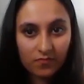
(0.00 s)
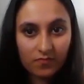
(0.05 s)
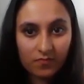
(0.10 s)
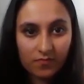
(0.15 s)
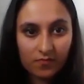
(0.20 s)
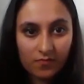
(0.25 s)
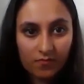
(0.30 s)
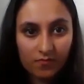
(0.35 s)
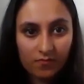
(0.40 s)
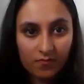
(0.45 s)

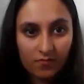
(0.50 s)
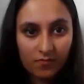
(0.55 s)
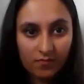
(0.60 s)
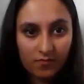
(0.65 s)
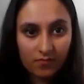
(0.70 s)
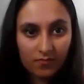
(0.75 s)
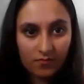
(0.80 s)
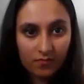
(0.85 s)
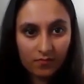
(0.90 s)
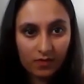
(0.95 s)

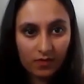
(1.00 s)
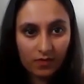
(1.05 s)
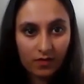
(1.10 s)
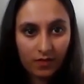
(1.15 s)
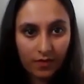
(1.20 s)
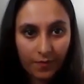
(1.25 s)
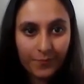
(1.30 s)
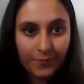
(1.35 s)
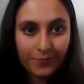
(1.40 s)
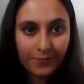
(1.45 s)

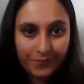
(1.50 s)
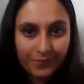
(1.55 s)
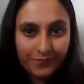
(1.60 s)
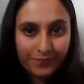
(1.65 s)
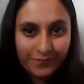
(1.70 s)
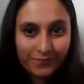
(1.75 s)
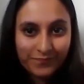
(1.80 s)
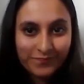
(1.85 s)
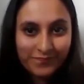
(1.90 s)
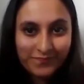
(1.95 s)

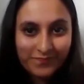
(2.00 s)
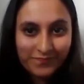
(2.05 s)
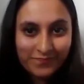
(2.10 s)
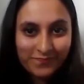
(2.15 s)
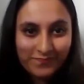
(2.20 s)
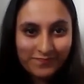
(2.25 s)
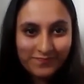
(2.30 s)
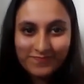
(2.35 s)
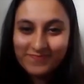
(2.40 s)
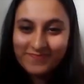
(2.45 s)

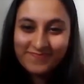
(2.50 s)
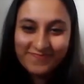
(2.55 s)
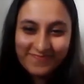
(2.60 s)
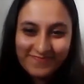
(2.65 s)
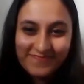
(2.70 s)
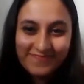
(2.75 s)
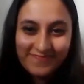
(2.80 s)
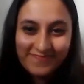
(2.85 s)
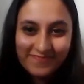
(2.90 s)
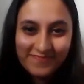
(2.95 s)

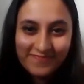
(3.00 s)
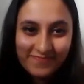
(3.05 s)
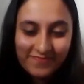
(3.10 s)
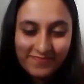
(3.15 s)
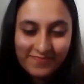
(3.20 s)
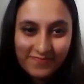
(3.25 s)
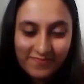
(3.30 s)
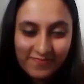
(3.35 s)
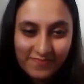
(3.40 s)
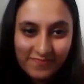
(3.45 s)

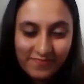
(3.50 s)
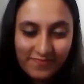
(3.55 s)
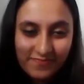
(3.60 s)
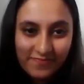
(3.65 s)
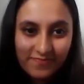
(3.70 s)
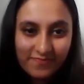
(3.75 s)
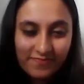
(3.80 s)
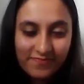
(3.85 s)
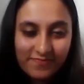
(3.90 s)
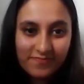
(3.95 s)

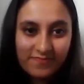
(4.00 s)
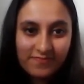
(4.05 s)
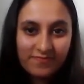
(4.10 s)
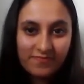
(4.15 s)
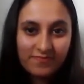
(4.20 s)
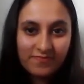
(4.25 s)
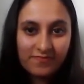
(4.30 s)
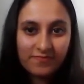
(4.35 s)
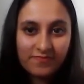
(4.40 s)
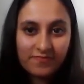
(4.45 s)

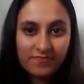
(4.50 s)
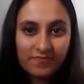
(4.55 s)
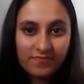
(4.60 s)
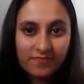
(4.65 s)
(silent)